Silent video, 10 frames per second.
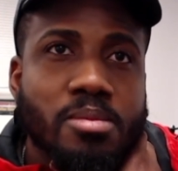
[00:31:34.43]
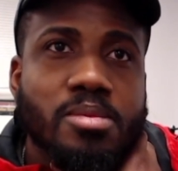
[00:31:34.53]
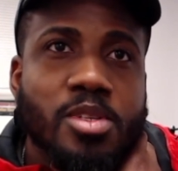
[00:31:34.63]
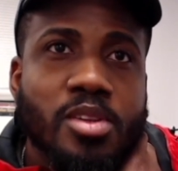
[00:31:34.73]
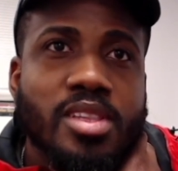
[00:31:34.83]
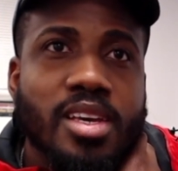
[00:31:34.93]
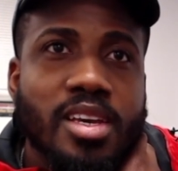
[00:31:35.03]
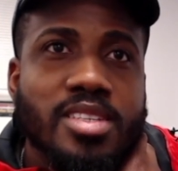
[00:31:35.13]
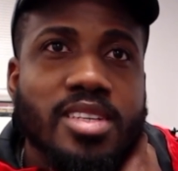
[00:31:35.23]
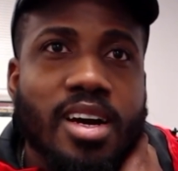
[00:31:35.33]
certain
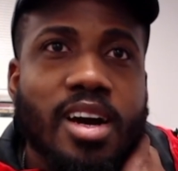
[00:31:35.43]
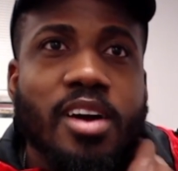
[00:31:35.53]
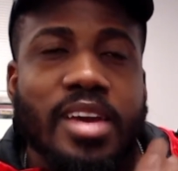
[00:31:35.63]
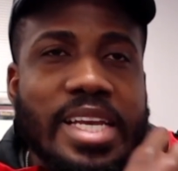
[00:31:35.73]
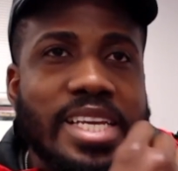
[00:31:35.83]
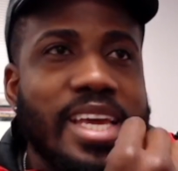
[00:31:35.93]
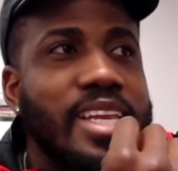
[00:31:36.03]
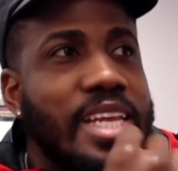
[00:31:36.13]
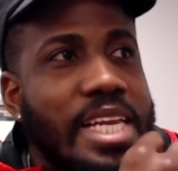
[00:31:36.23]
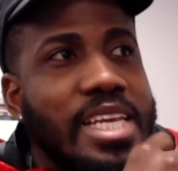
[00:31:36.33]
things are
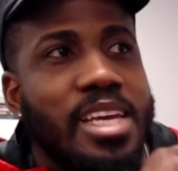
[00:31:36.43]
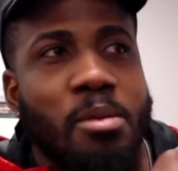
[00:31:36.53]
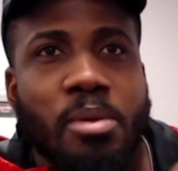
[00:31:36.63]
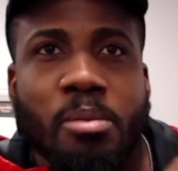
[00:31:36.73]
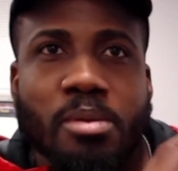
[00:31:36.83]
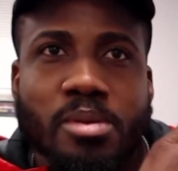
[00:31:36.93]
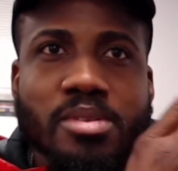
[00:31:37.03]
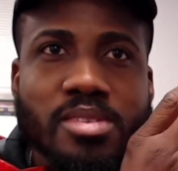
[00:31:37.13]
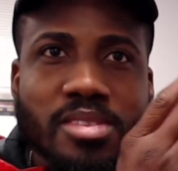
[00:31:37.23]
innately in people.